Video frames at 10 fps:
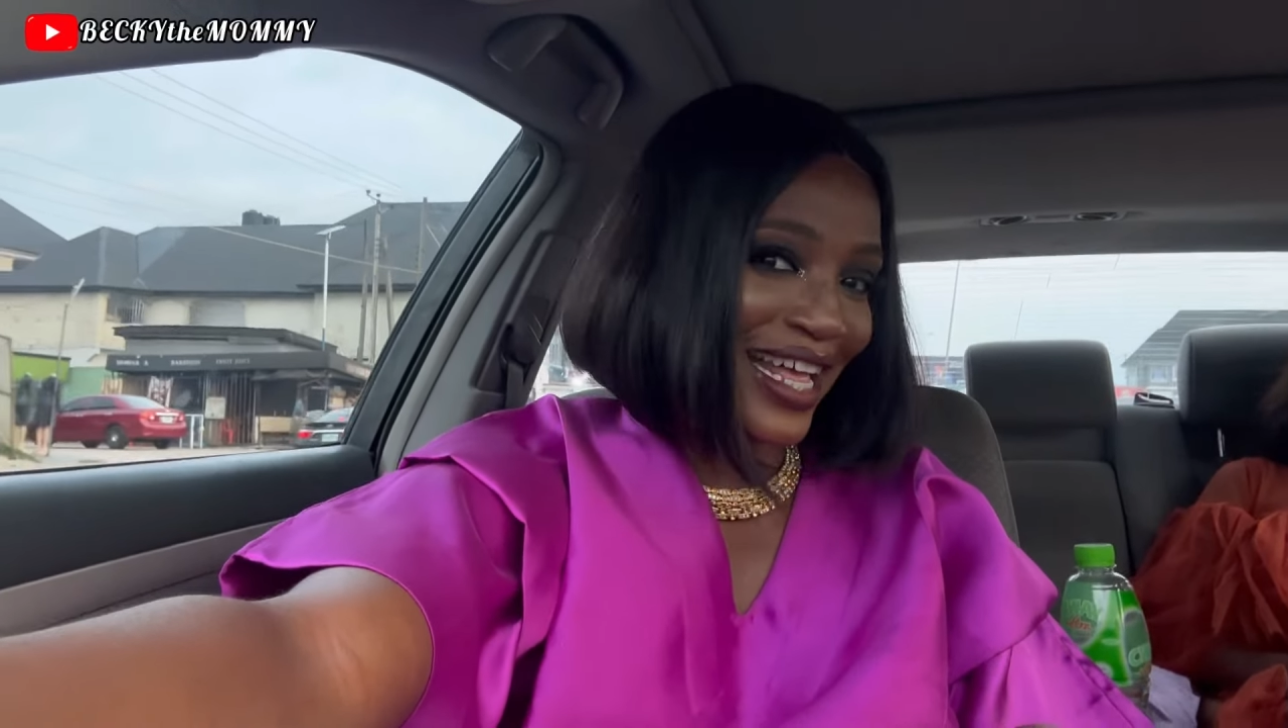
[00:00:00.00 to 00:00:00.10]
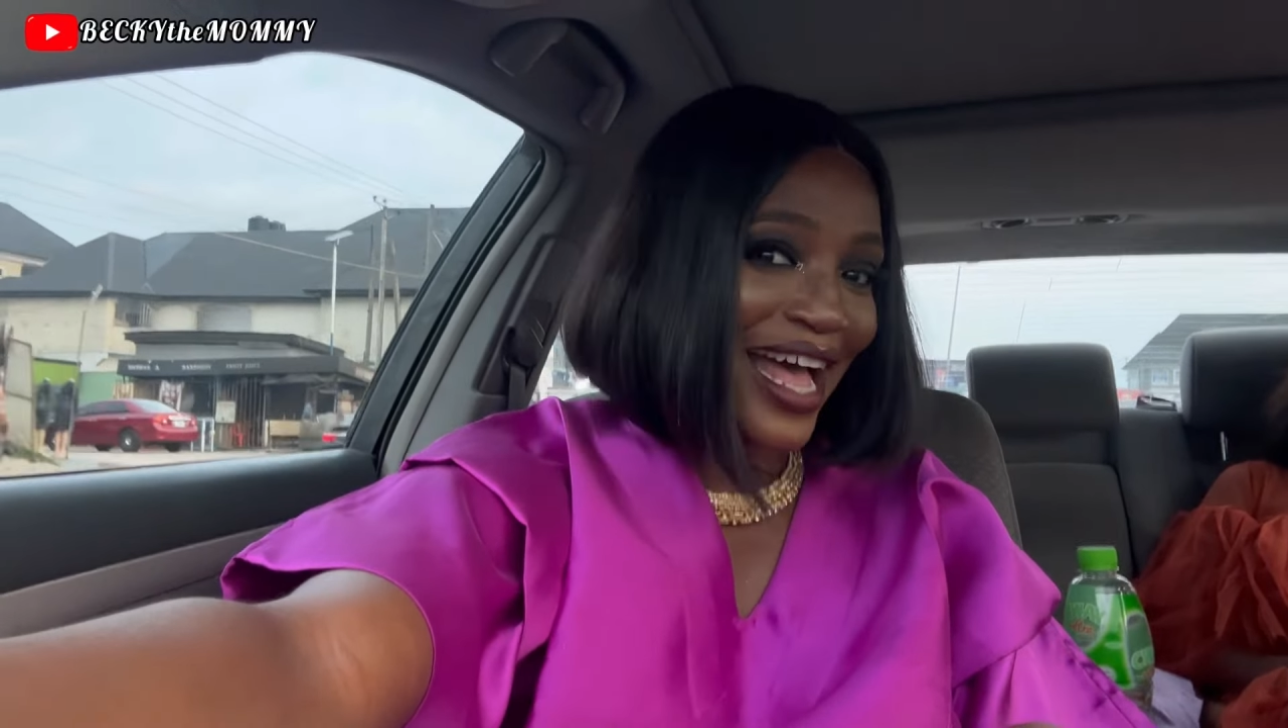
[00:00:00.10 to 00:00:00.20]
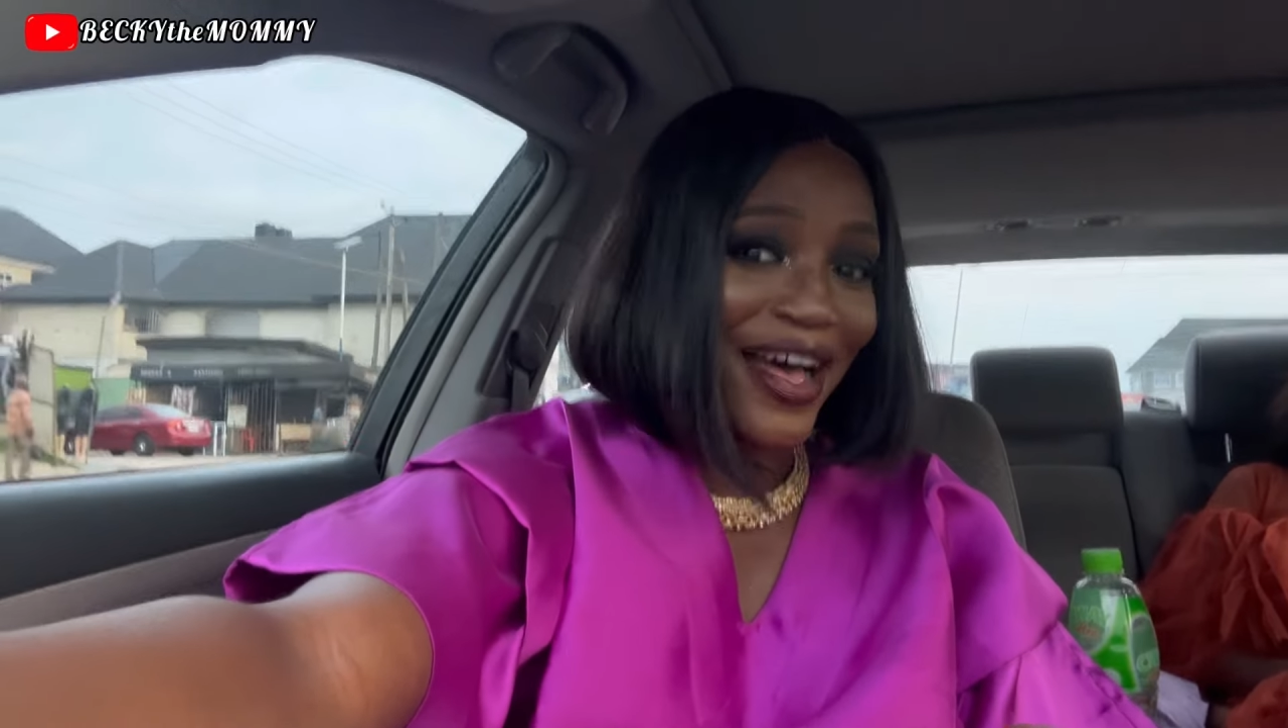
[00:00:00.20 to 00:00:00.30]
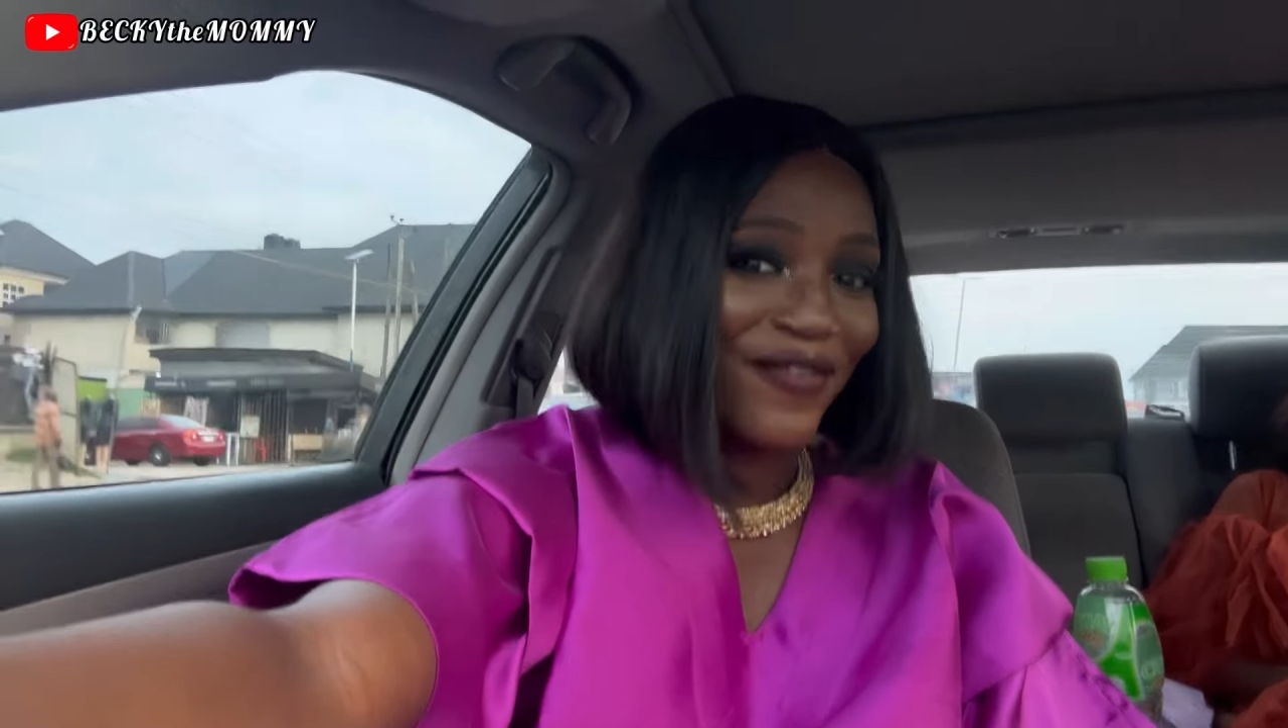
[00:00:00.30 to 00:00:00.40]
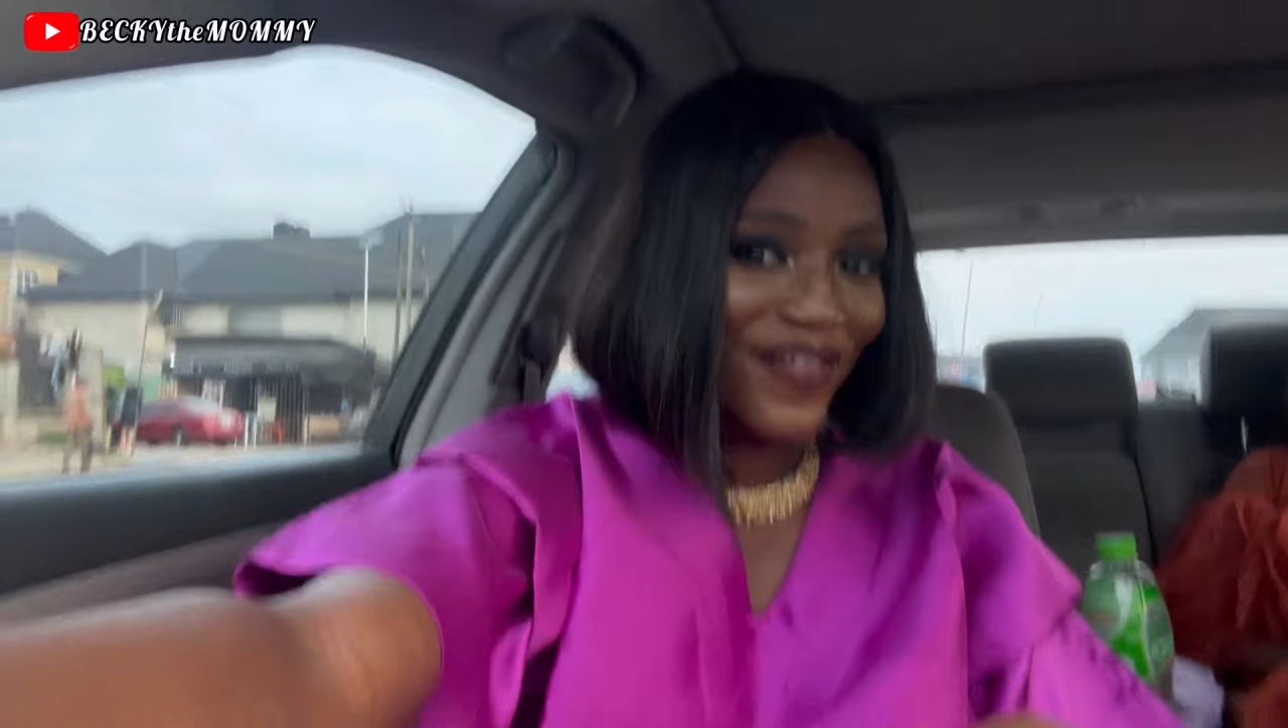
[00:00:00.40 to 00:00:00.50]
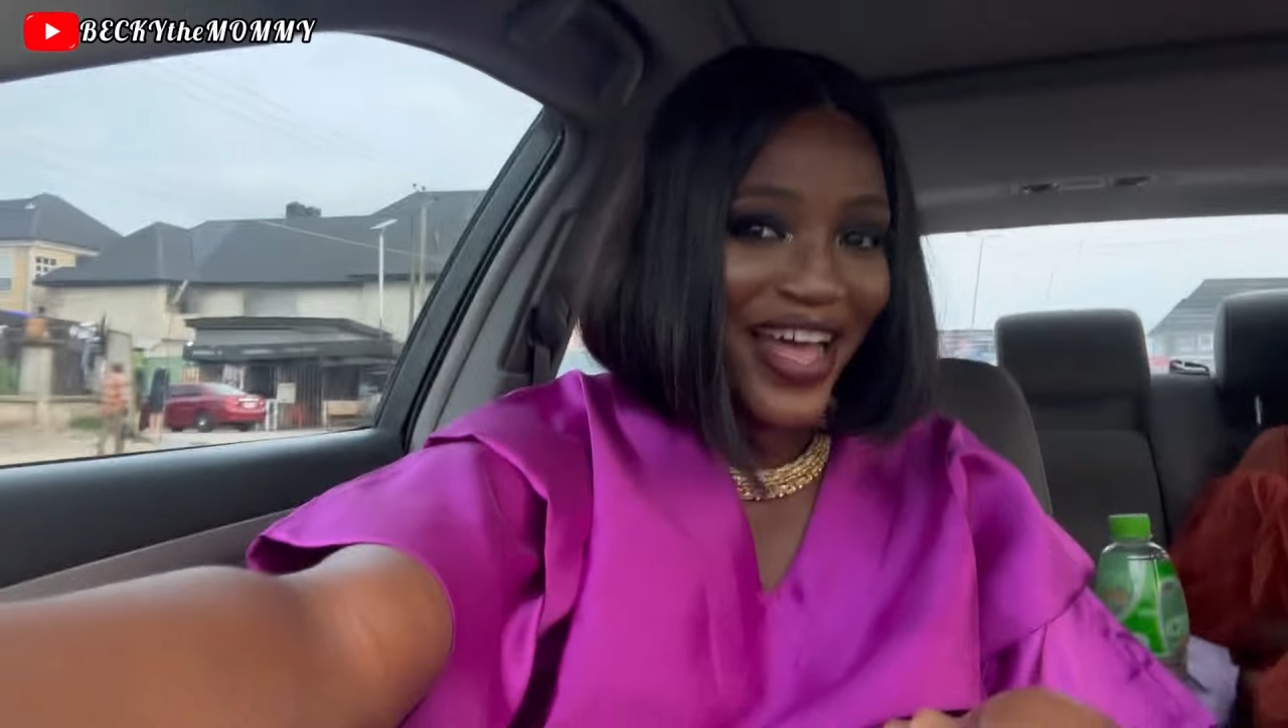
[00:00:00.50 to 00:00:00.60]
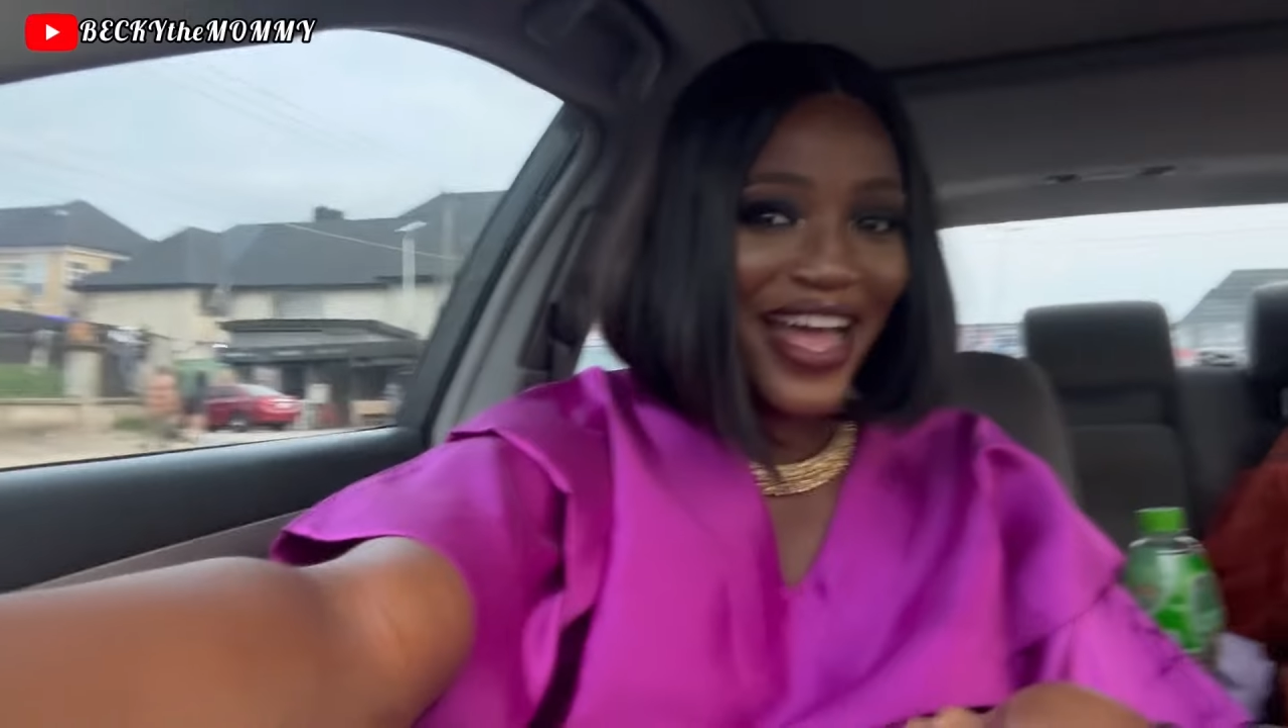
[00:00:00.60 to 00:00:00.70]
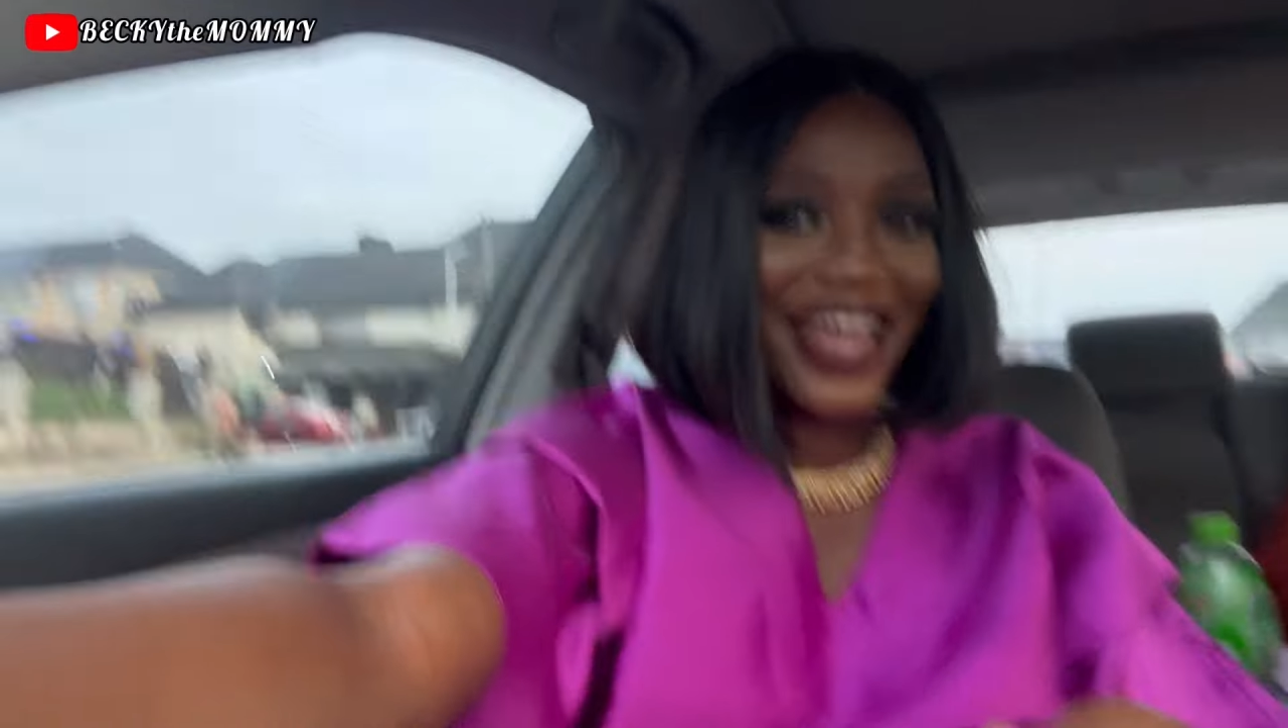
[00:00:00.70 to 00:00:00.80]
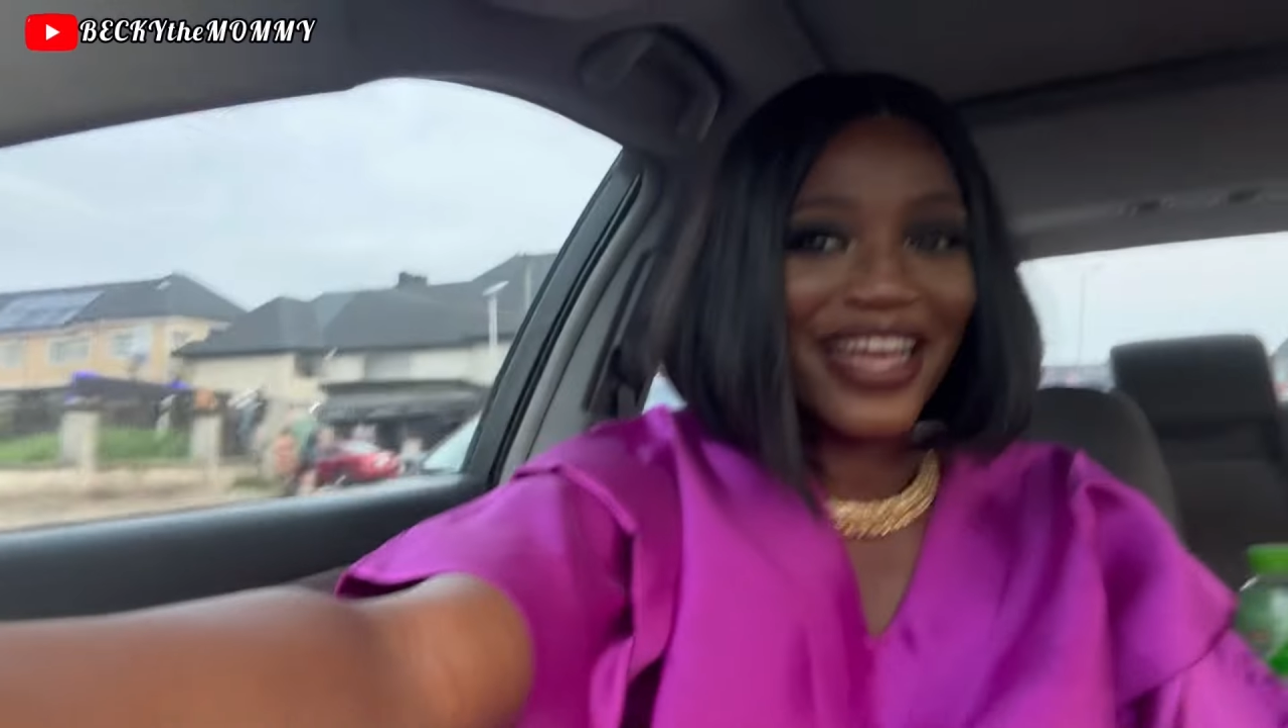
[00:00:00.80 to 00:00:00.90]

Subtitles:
I'm fine.